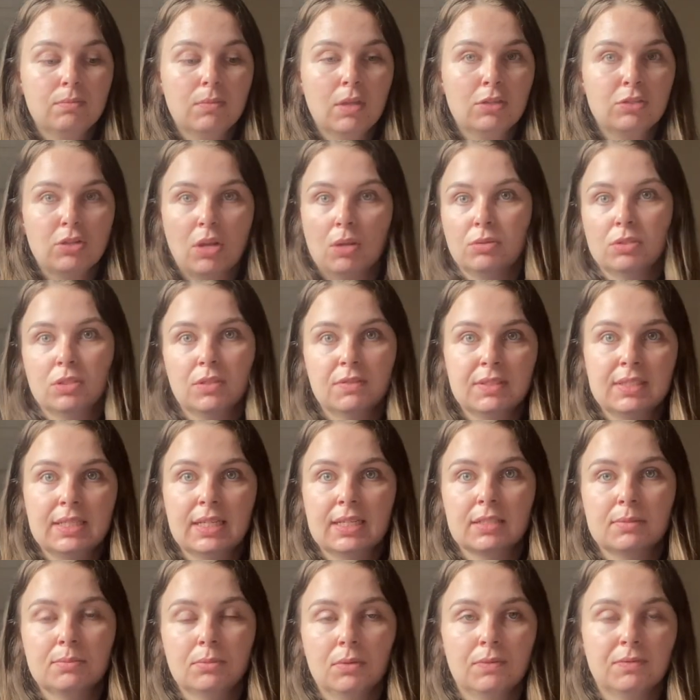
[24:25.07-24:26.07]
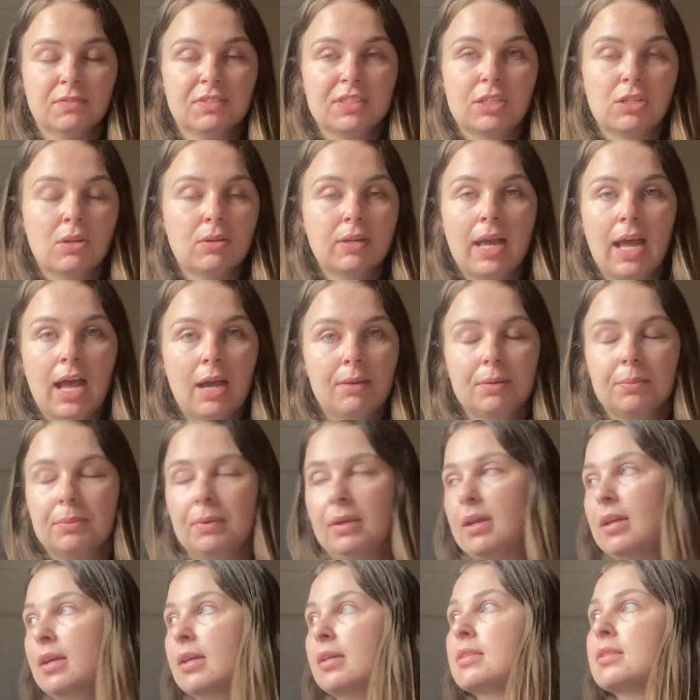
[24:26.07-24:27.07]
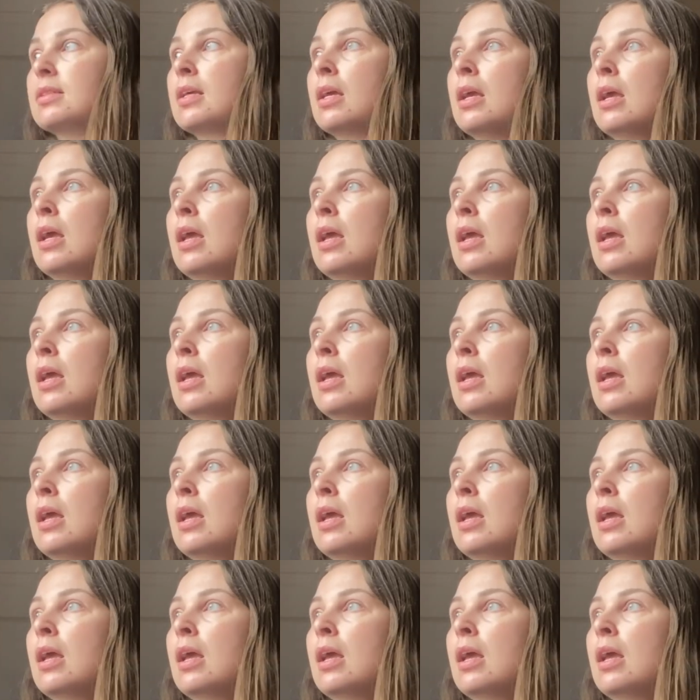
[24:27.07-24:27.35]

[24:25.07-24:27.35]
a dose of 6 months, I don't know how it works,